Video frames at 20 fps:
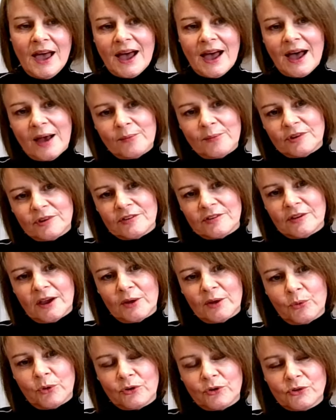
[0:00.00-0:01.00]
um,
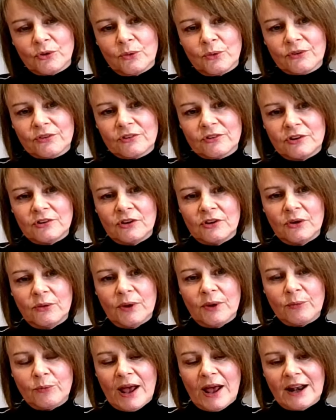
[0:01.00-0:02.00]
decide what talks to do
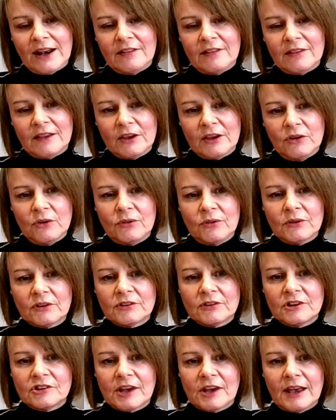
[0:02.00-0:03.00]
and anything you
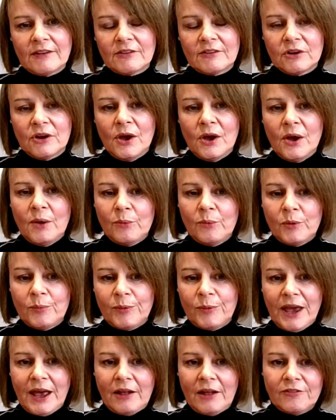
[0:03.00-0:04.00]
suggest would
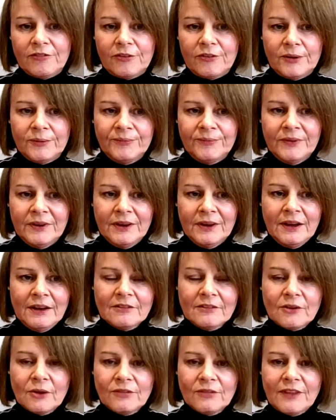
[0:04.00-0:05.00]
be helpful.
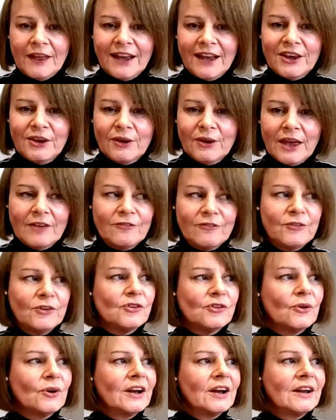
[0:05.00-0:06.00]
So thank you again for
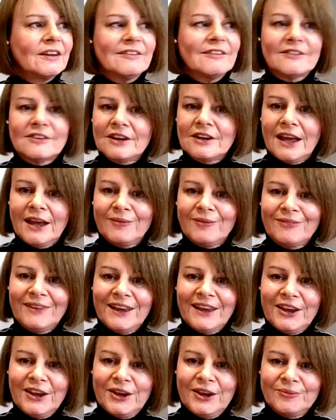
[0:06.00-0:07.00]
joining us tonight.
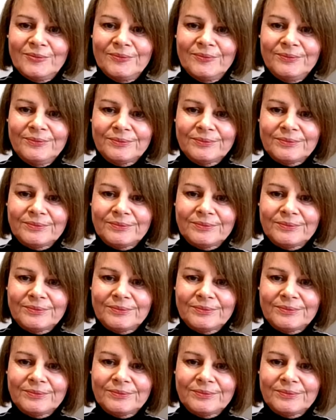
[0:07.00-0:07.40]
Thank you.